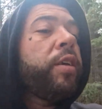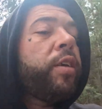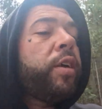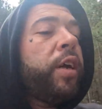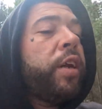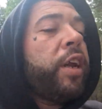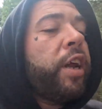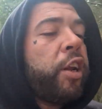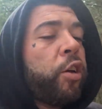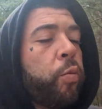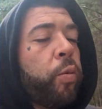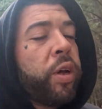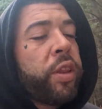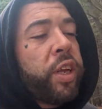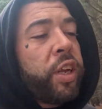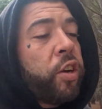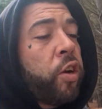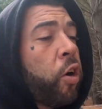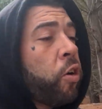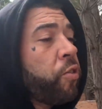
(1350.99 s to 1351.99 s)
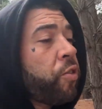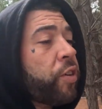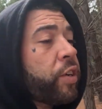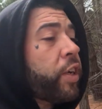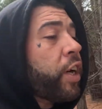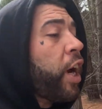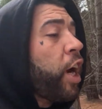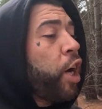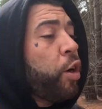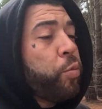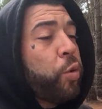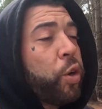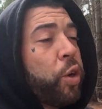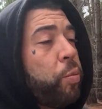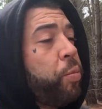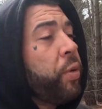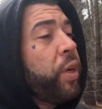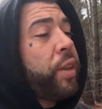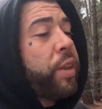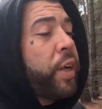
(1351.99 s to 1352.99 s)
And anyone that knows the game will
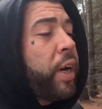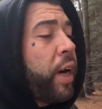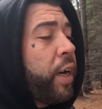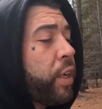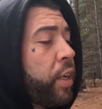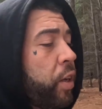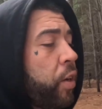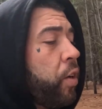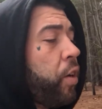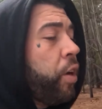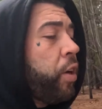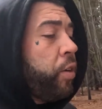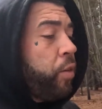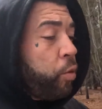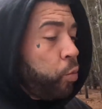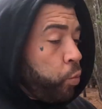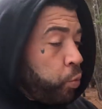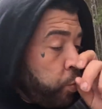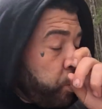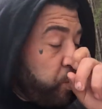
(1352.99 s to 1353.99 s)
admit that, you know.